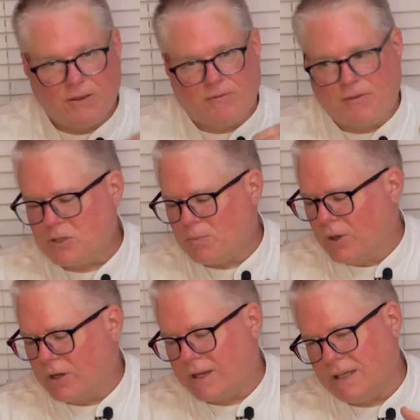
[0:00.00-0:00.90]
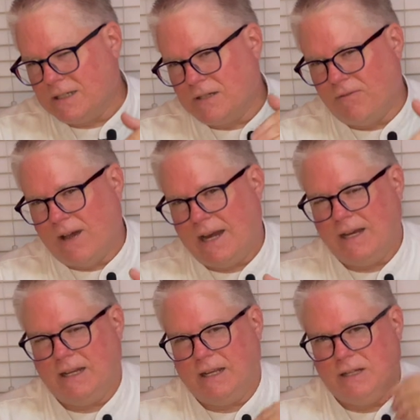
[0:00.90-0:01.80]
The first book is
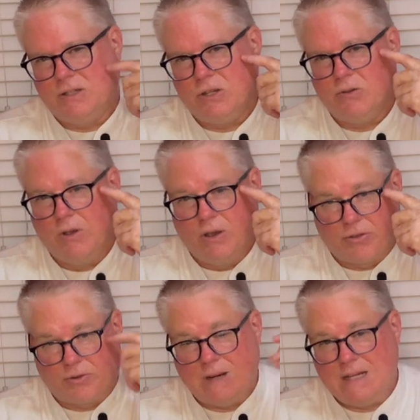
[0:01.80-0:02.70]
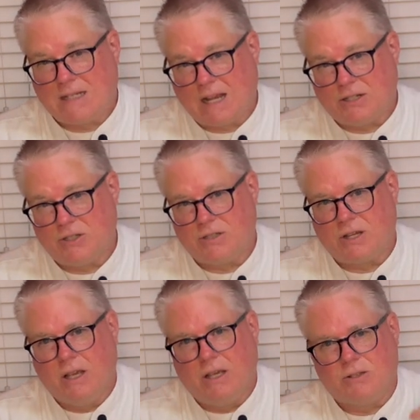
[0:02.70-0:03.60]
divided into three sections.
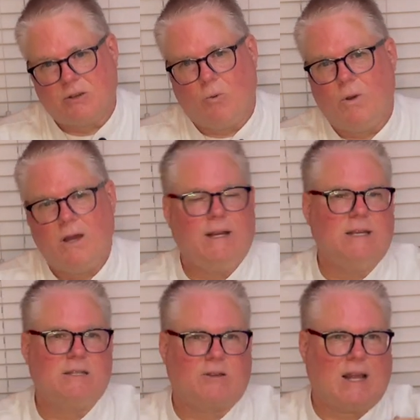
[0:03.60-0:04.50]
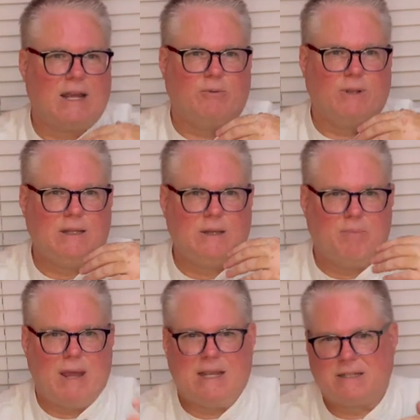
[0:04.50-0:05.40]
So one is like really the
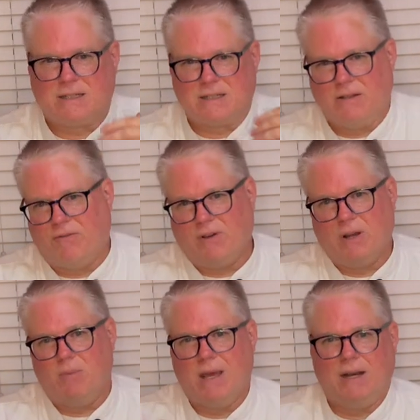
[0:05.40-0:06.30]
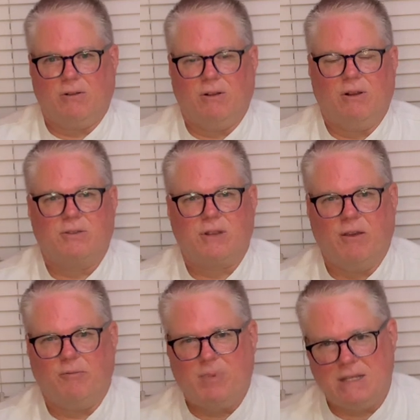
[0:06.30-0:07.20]
basics and the fundamental
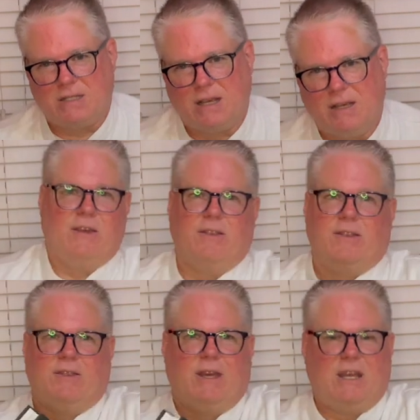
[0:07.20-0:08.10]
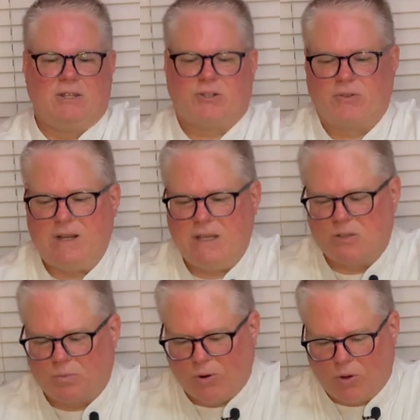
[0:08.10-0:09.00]
of pizza. The history
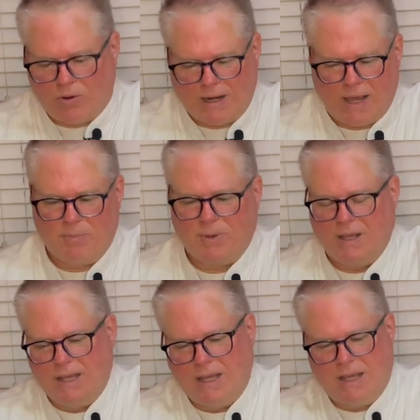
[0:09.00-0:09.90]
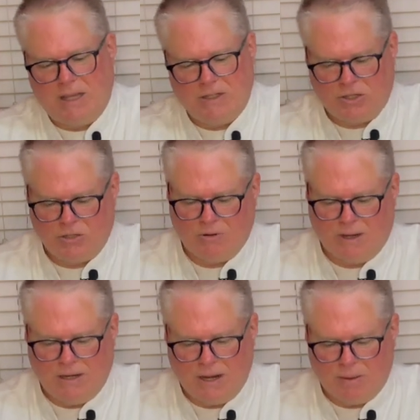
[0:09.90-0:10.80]
is broken up into
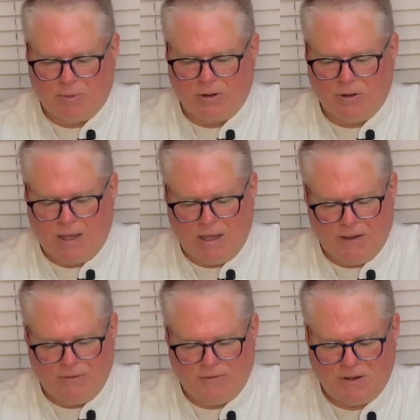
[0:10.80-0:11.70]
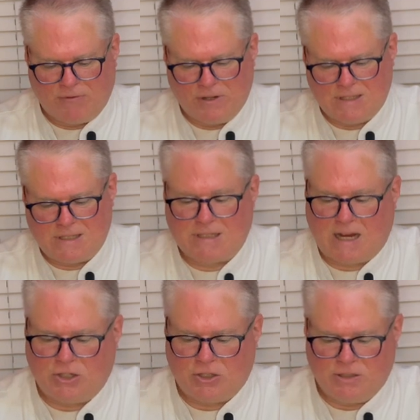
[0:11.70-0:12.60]
a number of different
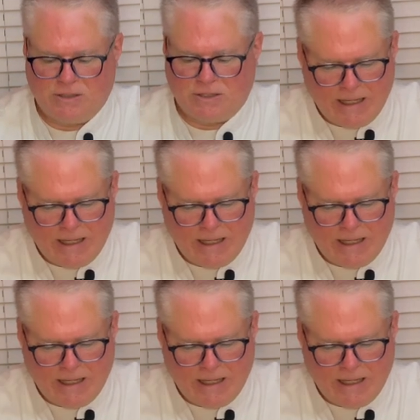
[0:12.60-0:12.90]
sections.